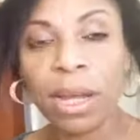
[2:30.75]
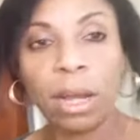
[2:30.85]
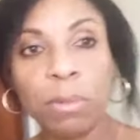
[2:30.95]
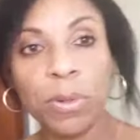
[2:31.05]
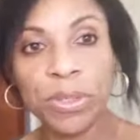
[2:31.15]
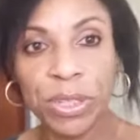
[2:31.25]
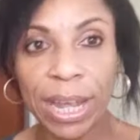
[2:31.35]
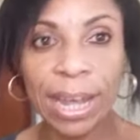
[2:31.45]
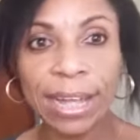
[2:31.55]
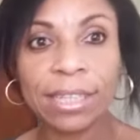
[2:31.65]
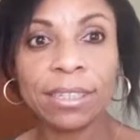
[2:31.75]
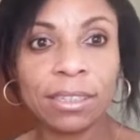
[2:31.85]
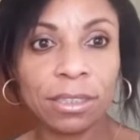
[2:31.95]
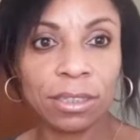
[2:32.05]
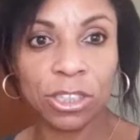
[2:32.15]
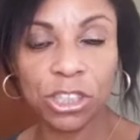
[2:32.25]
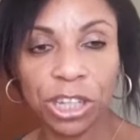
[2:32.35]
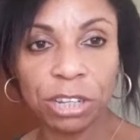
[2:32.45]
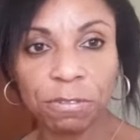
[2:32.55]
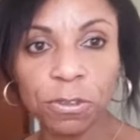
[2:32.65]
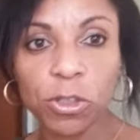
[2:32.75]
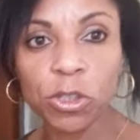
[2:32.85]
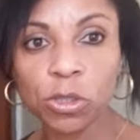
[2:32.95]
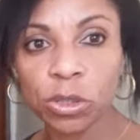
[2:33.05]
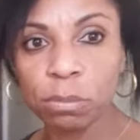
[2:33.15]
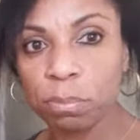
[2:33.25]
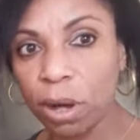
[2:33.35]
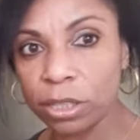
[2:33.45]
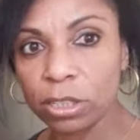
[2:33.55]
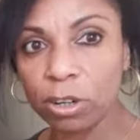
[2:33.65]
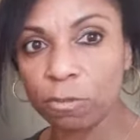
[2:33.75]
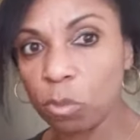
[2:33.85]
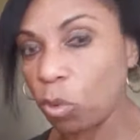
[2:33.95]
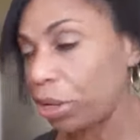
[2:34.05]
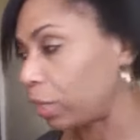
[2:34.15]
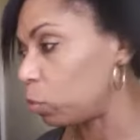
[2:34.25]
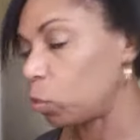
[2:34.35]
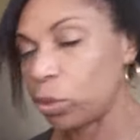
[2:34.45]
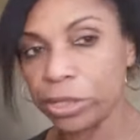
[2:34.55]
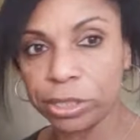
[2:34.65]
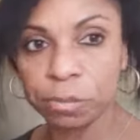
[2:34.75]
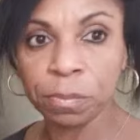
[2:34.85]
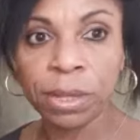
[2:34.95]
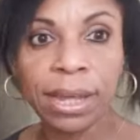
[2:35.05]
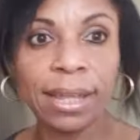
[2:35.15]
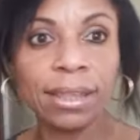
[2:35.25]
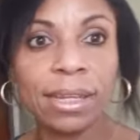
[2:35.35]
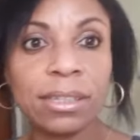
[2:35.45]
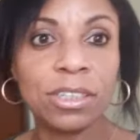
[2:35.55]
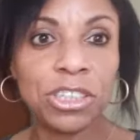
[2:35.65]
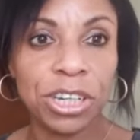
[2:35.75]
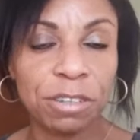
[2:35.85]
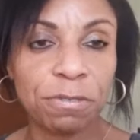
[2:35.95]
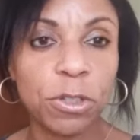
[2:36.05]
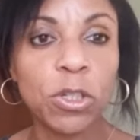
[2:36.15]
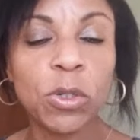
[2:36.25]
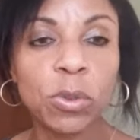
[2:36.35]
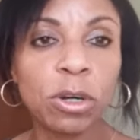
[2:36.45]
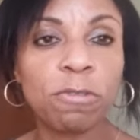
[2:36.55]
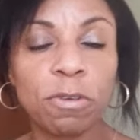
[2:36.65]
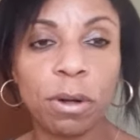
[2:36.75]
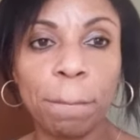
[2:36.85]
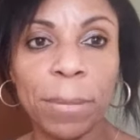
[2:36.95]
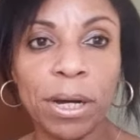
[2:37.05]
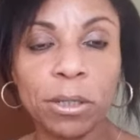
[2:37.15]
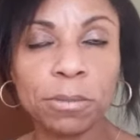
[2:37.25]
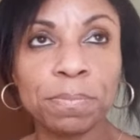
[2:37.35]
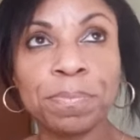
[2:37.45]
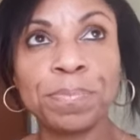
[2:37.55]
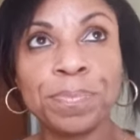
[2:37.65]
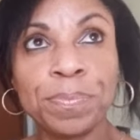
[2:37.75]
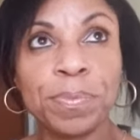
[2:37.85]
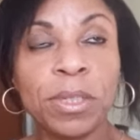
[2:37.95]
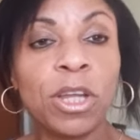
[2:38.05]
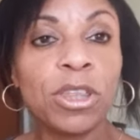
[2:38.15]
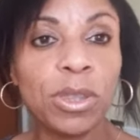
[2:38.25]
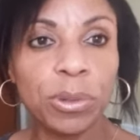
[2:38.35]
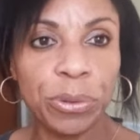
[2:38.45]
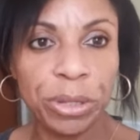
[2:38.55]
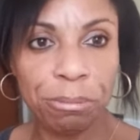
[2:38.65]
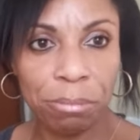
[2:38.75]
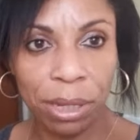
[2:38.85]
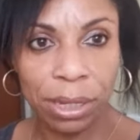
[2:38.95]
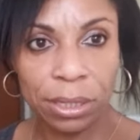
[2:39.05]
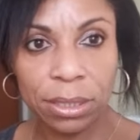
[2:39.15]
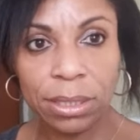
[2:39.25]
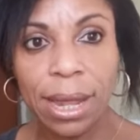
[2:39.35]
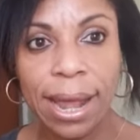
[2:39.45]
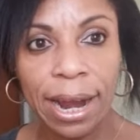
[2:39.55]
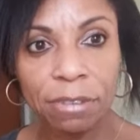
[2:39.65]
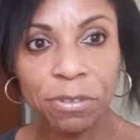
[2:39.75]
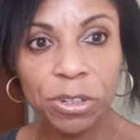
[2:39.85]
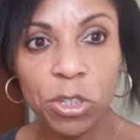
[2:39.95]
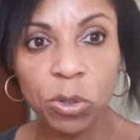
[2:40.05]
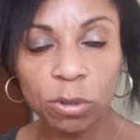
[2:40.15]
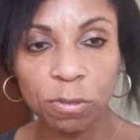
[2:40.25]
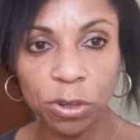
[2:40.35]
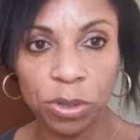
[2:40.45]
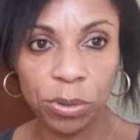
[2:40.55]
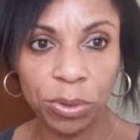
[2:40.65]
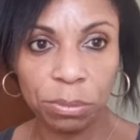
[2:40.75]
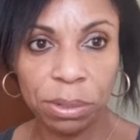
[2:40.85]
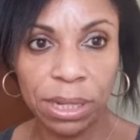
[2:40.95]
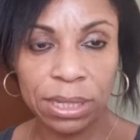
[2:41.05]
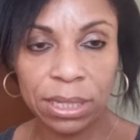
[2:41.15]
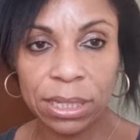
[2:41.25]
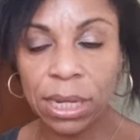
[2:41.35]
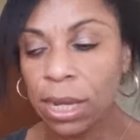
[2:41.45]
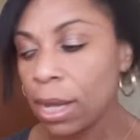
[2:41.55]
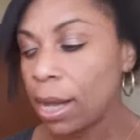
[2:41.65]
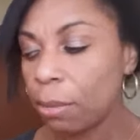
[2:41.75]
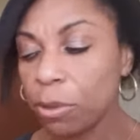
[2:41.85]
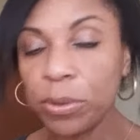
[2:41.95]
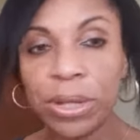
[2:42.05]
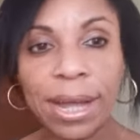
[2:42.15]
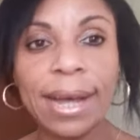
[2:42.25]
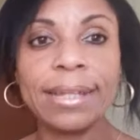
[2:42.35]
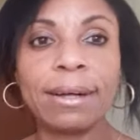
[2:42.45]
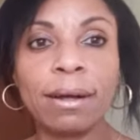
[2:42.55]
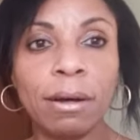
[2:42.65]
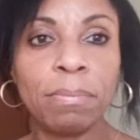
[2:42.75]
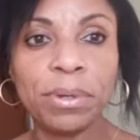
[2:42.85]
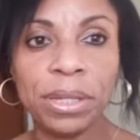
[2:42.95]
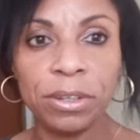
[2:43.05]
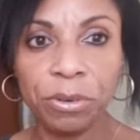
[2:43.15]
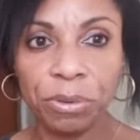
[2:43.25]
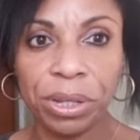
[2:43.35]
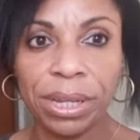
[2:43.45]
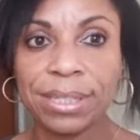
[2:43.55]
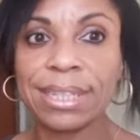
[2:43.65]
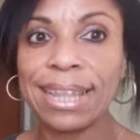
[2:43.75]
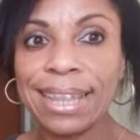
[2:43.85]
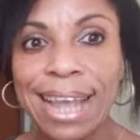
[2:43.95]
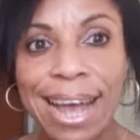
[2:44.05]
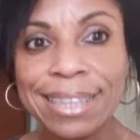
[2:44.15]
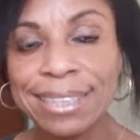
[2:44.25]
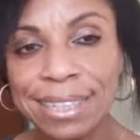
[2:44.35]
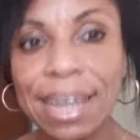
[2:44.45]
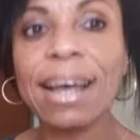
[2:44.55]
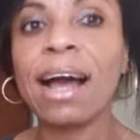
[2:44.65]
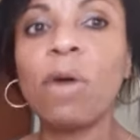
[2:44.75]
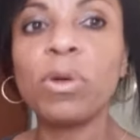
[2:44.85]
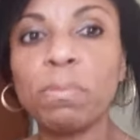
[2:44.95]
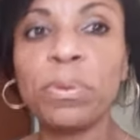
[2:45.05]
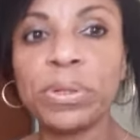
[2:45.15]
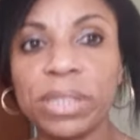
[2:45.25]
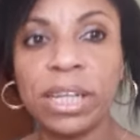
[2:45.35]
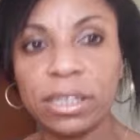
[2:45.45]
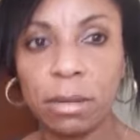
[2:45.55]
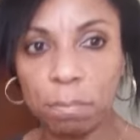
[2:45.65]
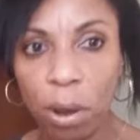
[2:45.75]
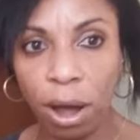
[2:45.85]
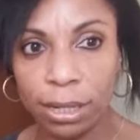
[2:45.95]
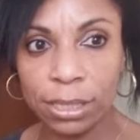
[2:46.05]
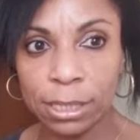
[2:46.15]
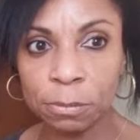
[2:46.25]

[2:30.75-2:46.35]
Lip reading: I'm going to add the chicken foot to the pot of boiling water and let the chicken foot cook for about 30 minutes. After it cooks for 30 minutes, I'm going to add a couple of ingredients. The last thing I will put in the pot